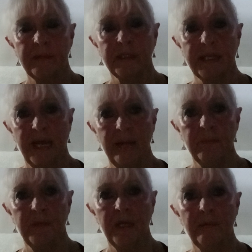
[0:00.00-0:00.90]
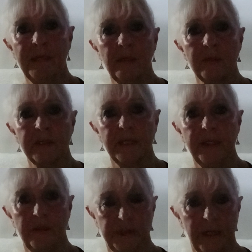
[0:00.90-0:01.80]
to camp there, because
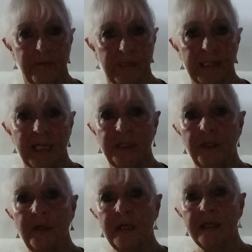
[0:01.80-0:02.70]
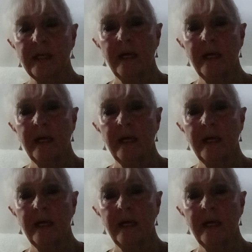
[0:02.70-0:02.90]
in your self-contained unit,